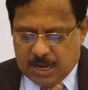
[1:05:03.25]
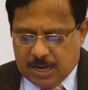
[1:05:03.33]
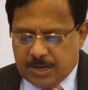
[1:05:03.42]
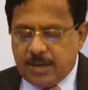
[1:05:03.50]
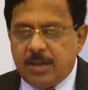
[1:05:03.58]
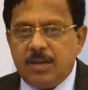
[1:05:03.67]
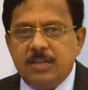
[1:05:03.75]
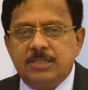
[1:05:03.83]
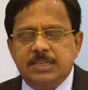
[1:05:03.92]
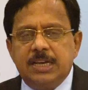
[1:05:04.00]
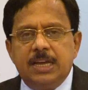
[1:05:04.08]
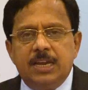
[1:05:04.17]
And
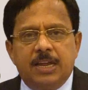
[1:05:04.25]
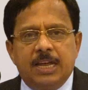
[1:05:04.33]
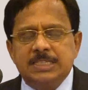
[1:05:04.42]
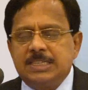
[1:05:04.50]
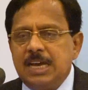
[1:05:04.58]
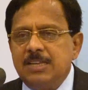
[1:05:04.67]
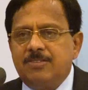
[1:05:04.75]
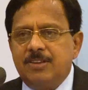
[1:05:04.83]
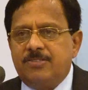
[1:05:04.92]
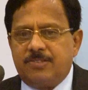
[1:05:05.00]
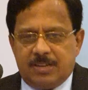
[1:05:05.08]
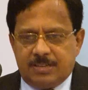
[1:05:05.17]
see, in his case,
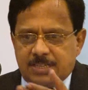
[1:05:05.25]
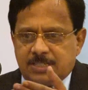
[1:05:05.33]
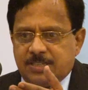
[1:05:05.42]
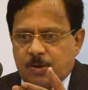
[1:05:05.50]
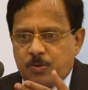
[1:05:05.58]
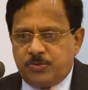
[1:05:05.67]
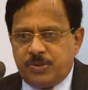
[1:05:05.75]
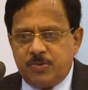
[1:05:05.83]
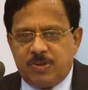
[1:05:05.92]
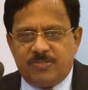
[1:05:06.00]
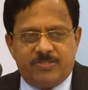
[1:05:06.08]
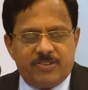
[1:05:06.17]
it's just a
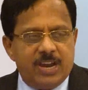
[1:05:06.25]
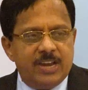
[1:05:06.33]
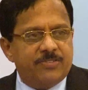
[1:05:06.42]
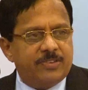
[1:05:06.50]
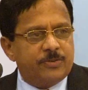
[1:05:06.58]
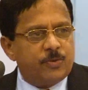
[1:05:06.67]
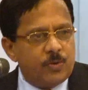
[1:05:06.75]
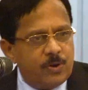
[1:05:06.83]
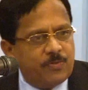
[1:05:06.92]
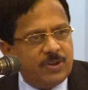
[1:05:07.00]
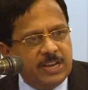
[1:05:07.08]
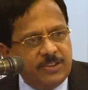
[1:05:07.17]
question was raised, the
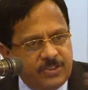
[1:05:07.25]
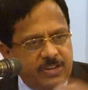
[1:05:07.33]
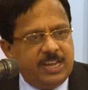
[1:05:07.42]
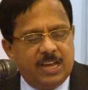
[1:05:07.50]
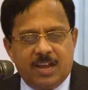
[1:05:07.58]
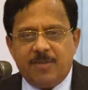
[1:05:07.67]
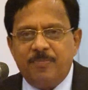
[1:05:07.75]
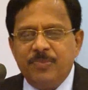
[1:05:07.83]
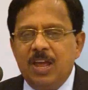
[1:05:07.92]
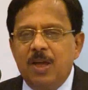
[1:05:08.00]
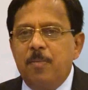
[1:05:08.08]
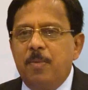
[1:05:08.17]
story of an engineer
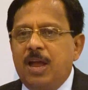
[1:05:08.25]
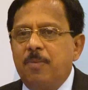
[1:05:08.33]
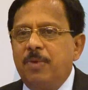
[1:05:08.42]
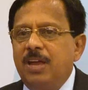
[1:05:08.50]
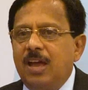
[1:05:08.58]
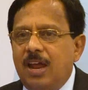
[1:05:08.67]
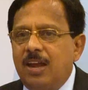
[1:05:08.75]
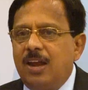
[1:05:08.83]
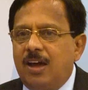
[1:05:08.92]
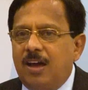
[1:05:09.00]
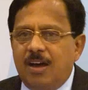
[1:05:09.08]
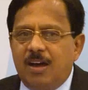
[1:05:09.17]
becoming
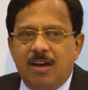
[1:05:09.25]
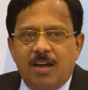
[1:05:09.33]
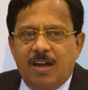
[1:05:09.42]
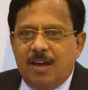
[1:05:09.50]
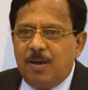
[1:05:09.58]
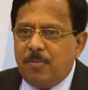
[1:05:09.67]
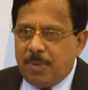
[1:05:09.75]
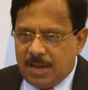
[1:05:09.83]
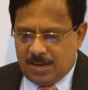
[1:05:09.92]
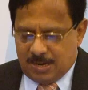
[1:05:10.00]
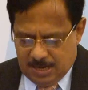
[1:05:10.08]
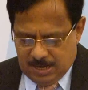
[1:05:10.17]
a
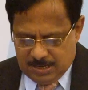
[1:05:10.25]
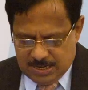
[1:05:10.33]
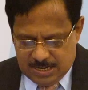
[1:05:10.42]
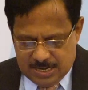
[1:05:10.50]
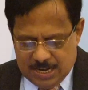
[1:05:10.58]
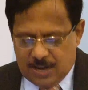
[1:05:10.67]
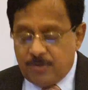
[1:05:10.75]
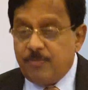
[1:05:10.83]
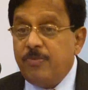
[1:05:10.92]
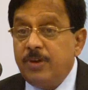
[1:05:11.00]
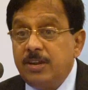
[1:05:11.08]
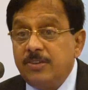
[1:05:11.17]
banker, and a
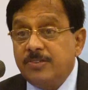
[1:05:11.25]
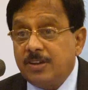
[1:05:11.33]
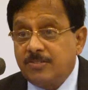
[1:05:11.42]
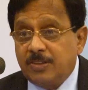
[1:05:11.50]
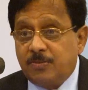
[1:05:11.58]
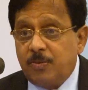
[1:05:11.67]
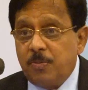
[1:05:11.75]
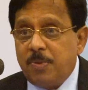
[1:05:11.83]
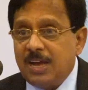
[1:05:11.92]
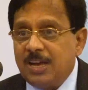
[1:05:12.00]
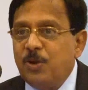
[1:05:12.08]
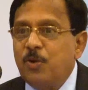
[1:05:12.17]
very successful
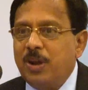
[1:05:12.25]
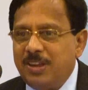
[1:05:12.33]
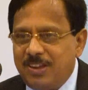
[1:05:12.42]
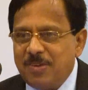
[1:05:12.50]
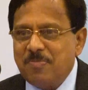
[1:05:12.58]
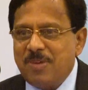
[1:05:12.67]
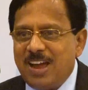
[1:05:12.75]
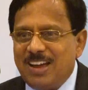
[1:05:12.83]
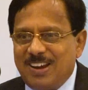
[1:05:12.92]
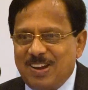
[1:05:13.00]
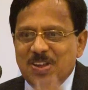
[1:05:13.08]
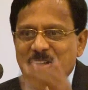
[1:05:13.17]
banker, not a young
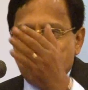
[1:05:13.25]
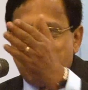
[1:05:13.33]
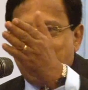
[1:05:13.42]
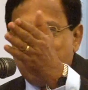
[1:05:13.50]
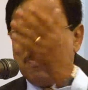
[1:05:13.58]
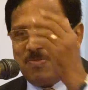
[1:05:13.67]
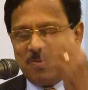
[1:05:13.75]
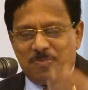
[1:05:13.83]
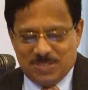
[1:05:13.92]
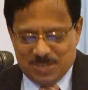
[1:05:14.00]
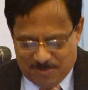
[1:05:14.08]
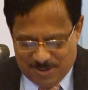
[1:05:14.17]
banker. Madam from
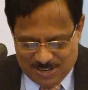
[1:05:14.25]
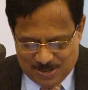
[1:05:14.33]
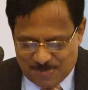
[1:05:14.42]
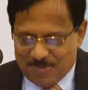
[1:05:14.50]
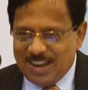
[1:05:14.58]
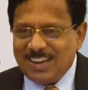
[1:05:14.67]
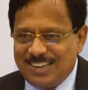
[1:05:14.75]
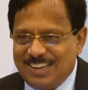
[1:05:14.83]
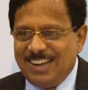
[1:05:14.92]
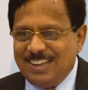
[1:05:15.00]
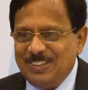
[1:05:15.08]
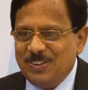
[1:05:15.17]
Punjab National Bank,
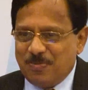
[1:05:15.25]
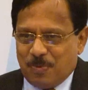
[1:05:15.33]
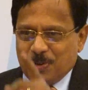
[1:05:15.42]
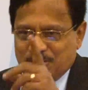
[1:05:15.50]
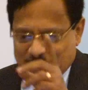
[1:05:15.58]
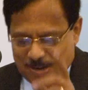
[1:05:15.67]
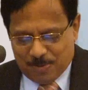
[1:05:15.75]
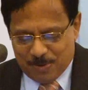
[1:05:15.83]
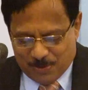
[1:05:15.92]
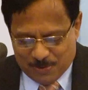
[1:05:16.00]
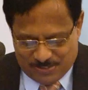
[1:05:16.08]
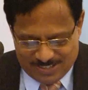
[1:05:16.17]
you posed a
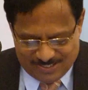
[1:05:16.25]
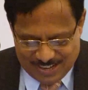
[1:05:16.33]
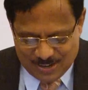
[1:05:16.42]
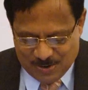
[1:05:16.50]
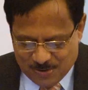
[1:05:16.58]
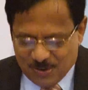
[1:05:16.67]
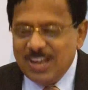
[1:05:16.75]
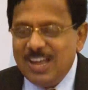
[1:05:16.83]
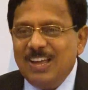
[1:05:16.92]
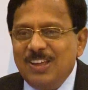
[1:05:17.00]
couple of questions, I know.